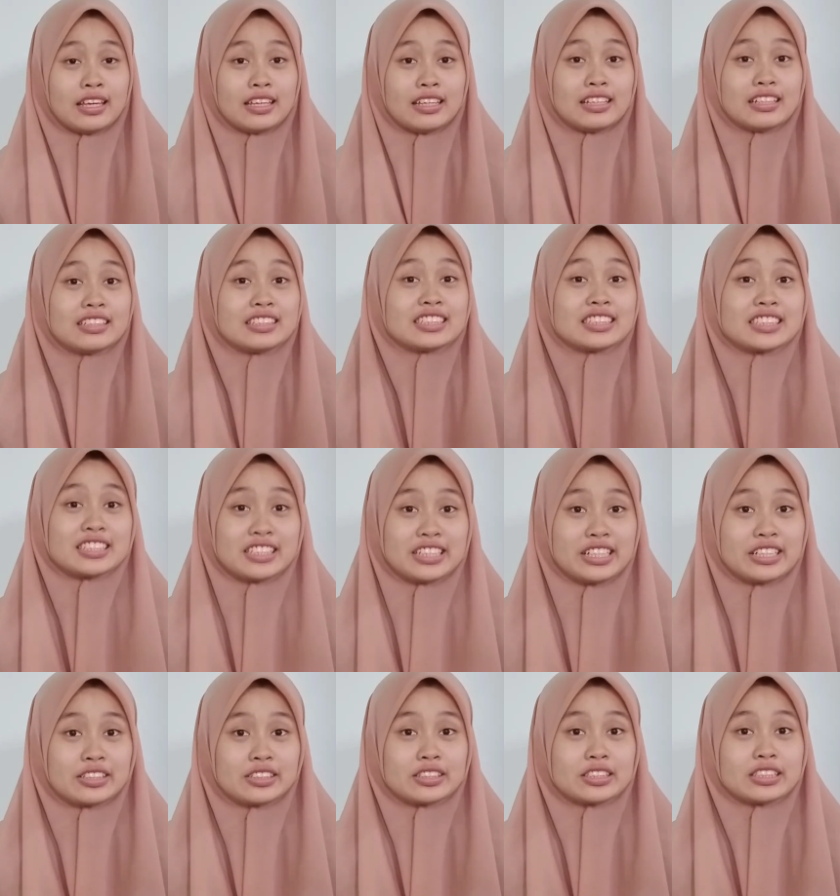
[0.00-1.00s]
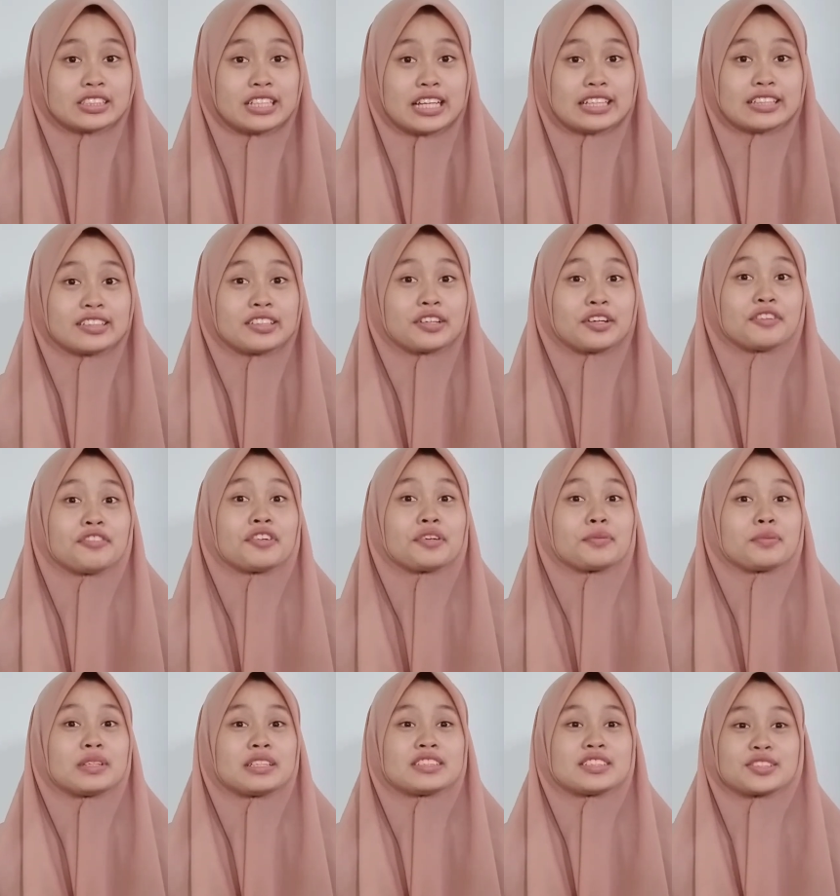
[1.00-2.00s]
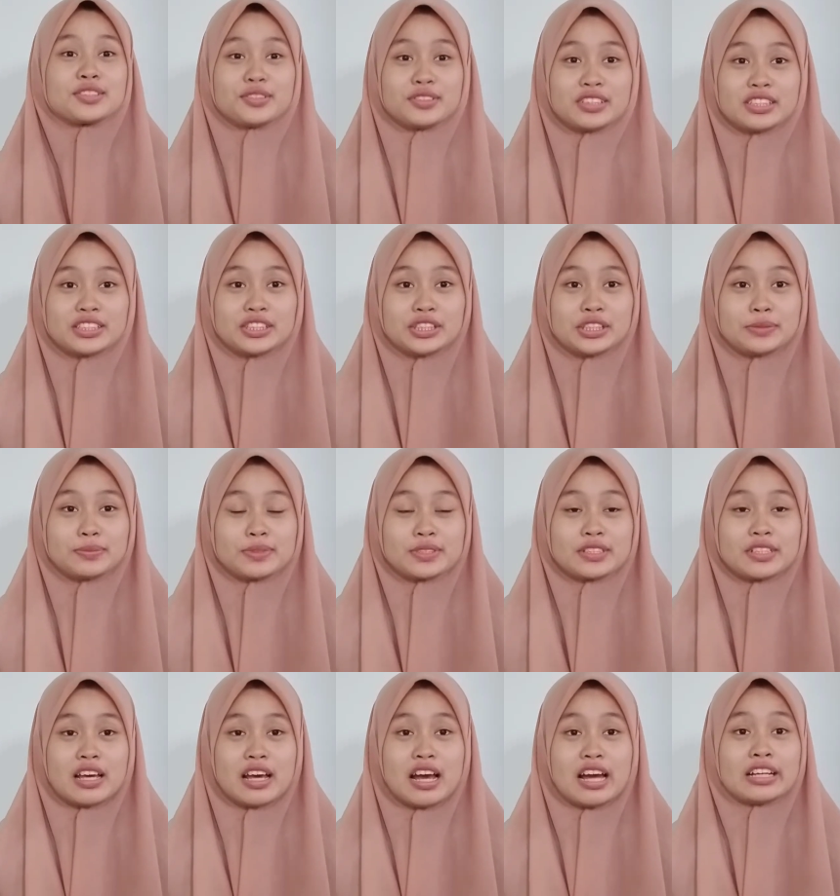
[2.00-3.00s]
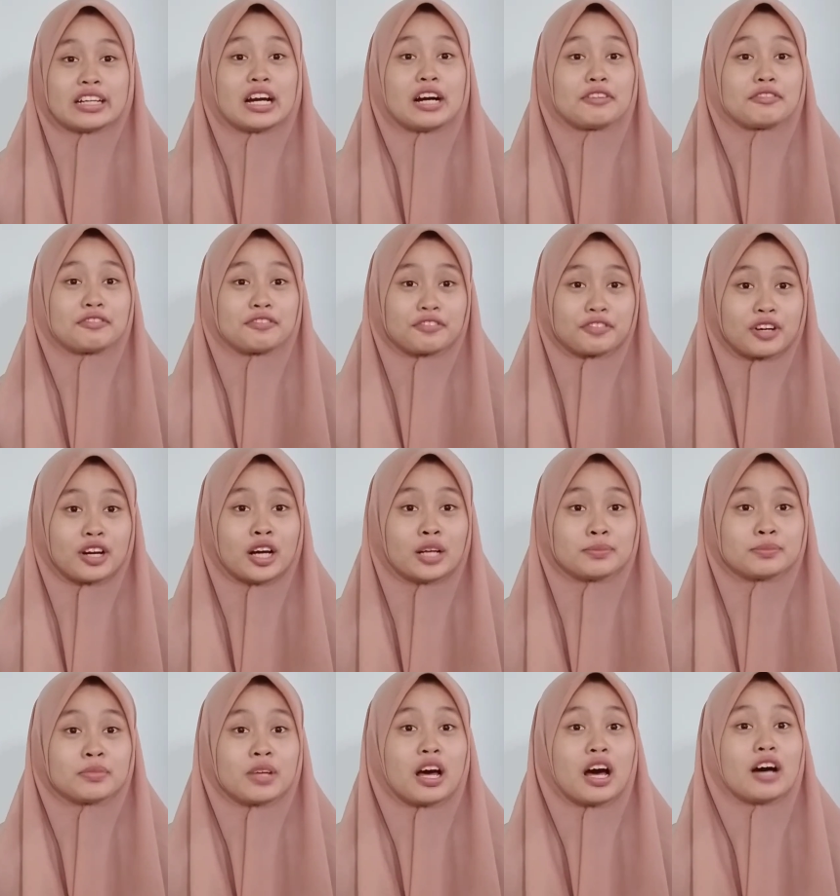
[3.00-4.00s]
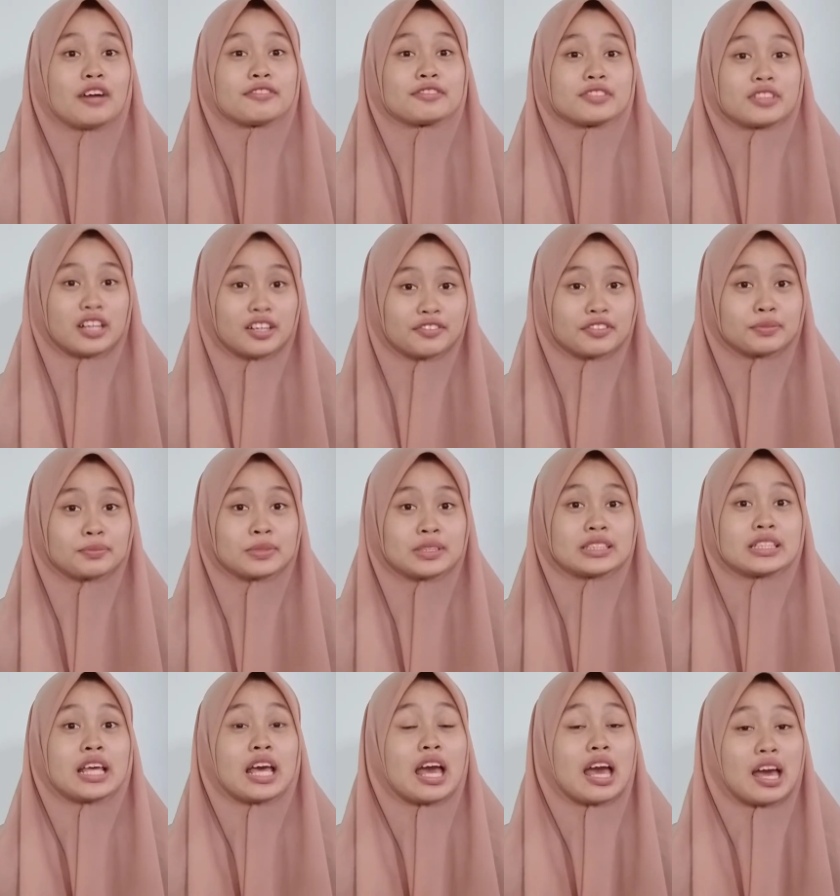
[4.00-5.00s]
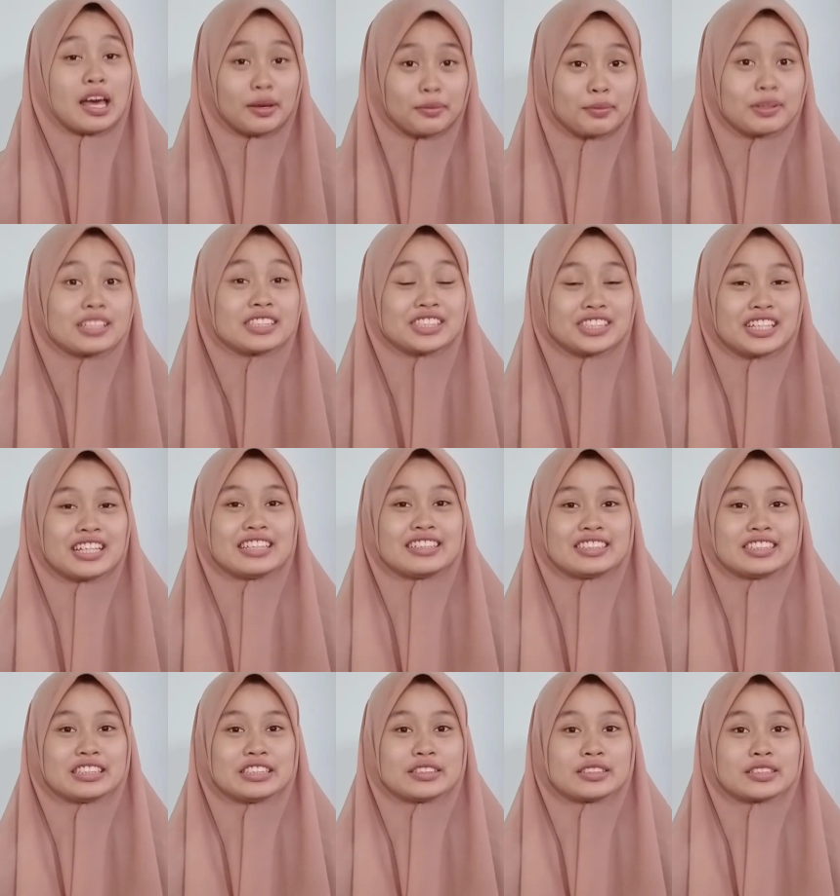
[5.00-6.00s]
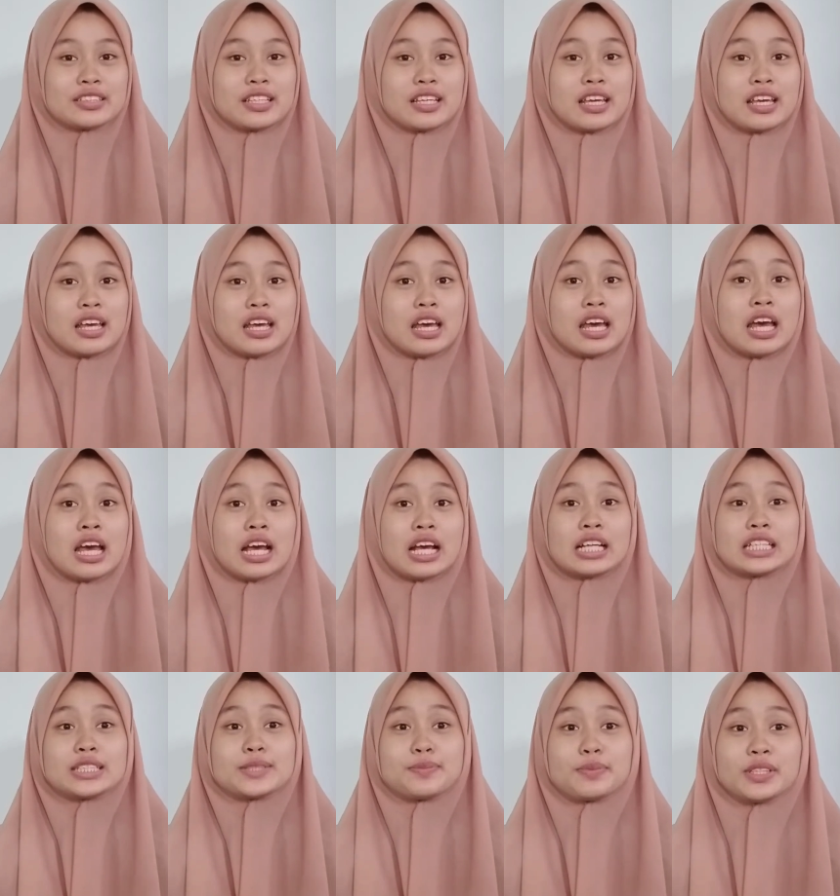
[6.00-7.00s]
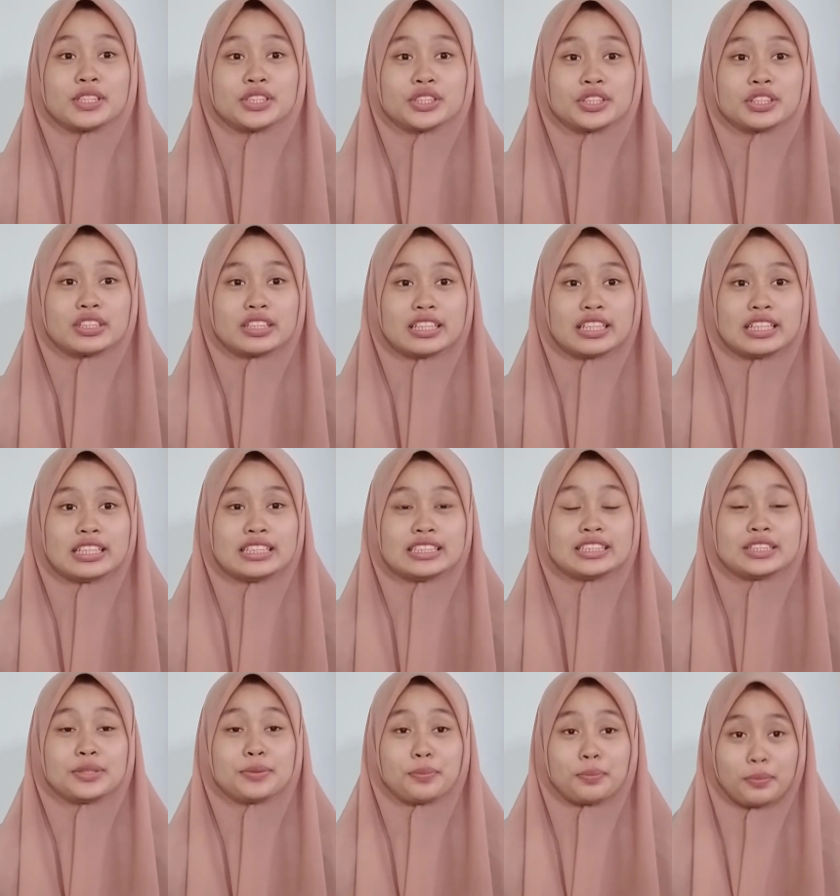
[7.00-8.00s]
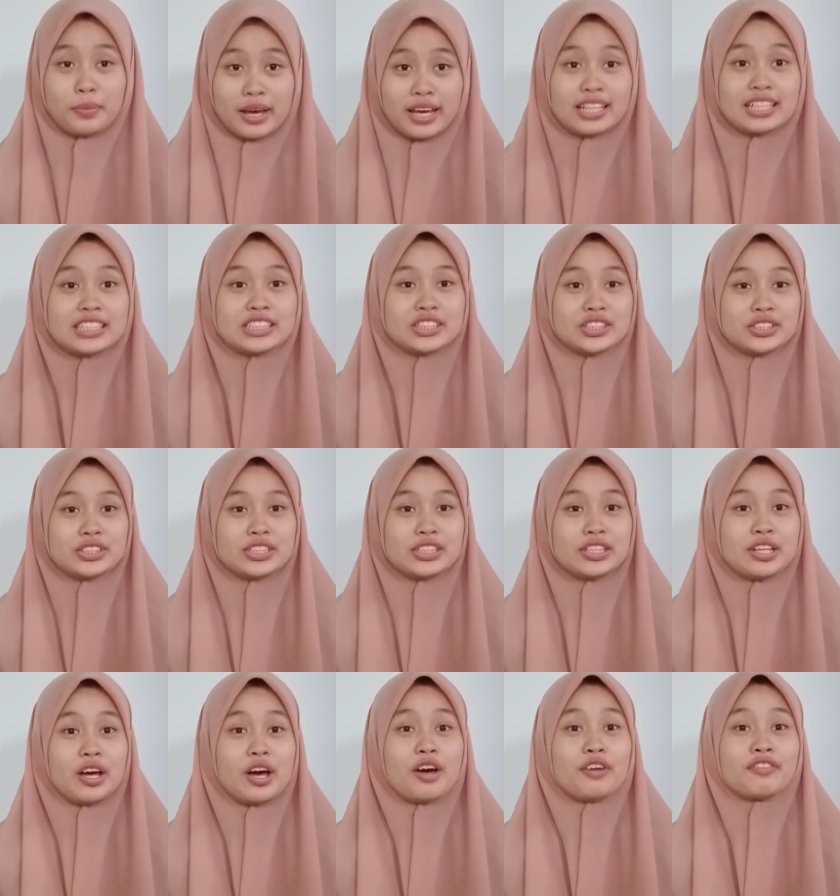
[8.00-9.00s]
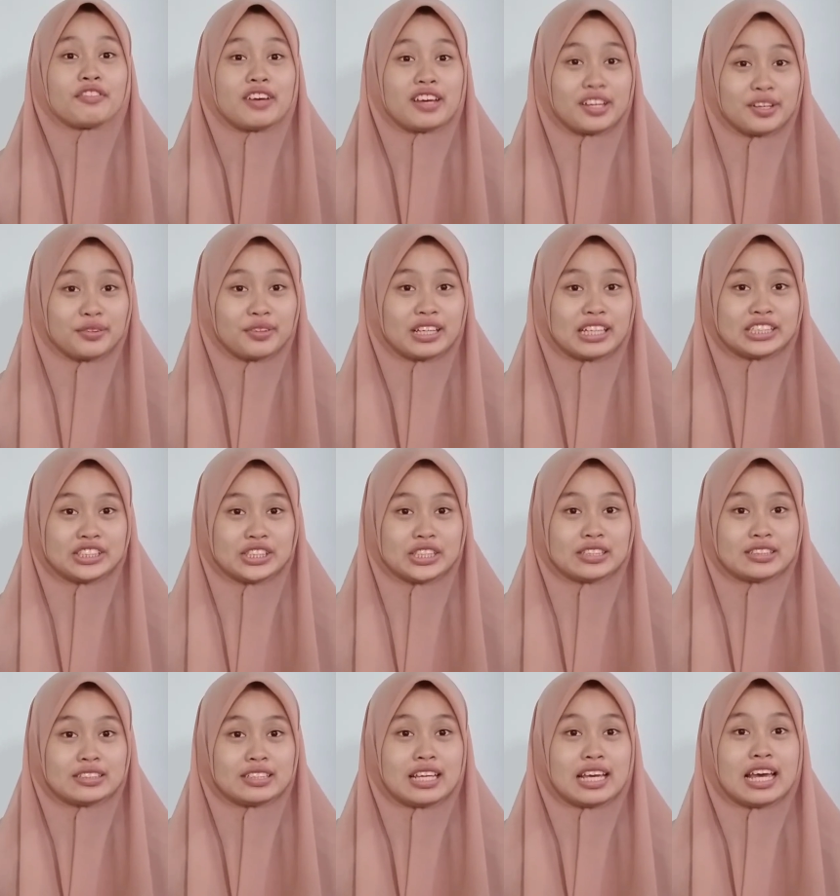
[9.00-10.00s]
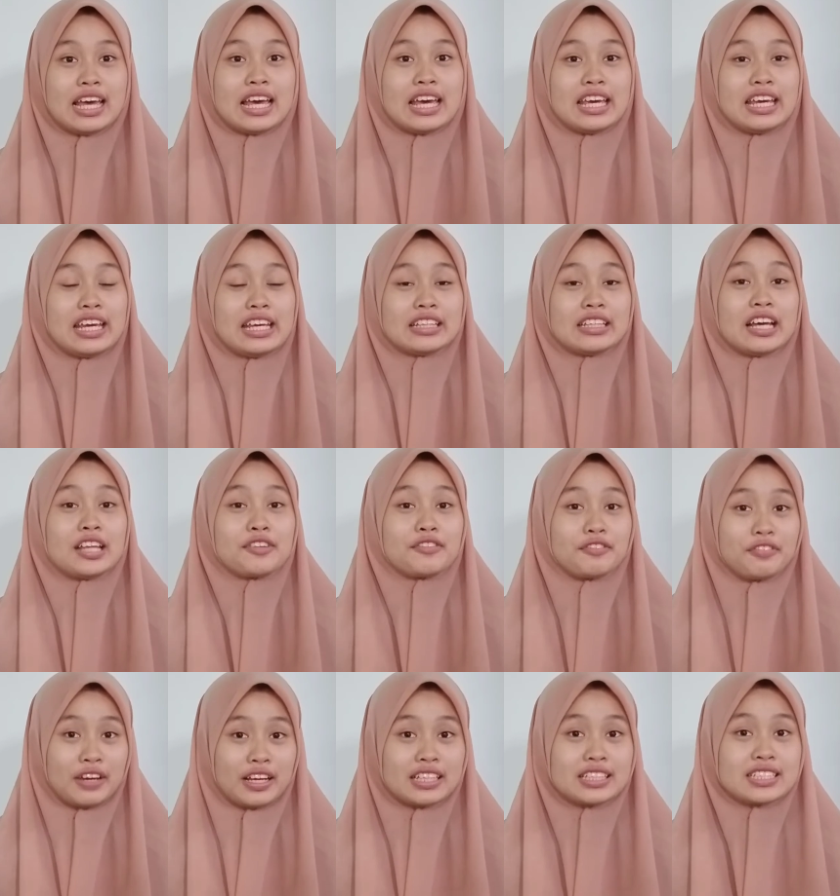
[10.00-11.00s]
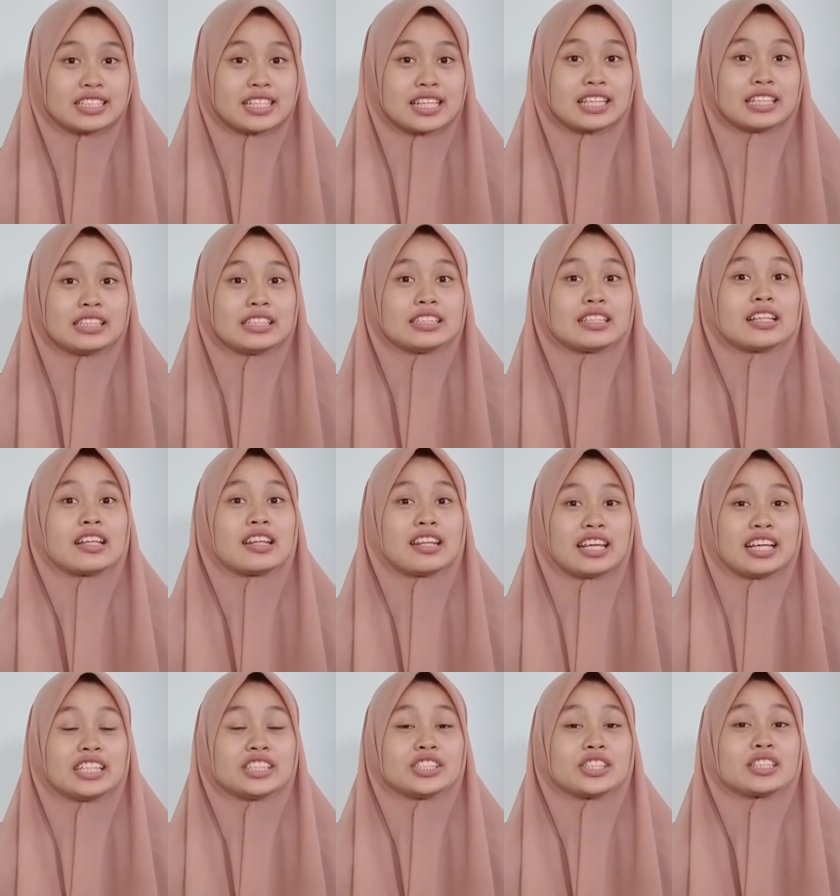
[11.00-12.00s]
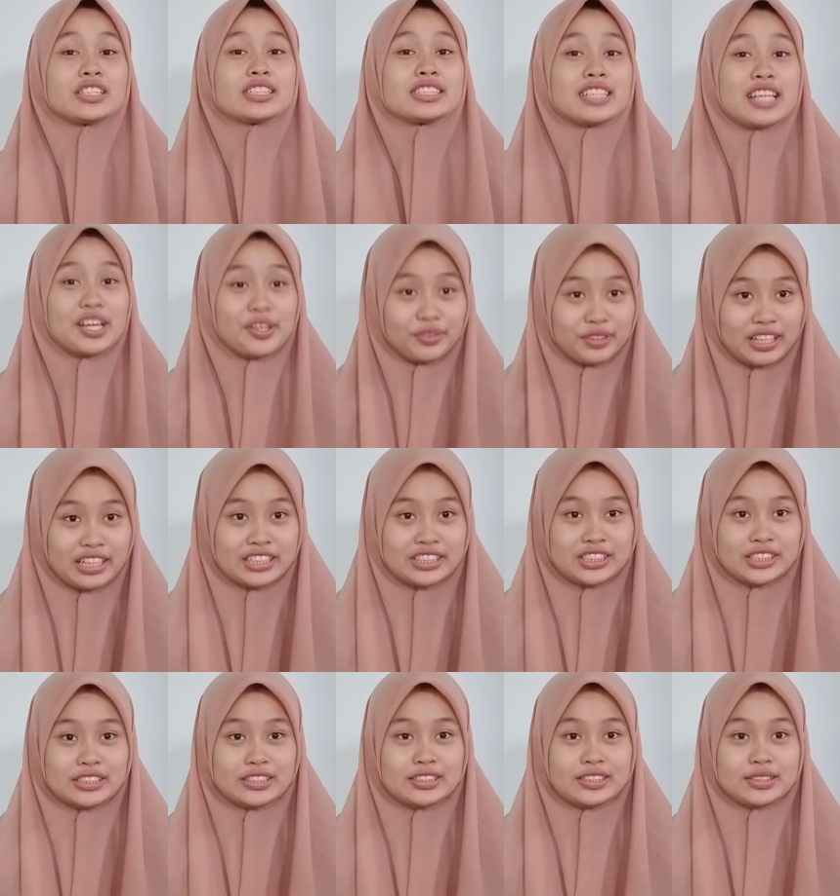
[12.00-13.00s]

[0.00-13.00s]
It is clear that government scholarships are a form of government appreciation, especially the Ministry of Education in advancing the nation's education.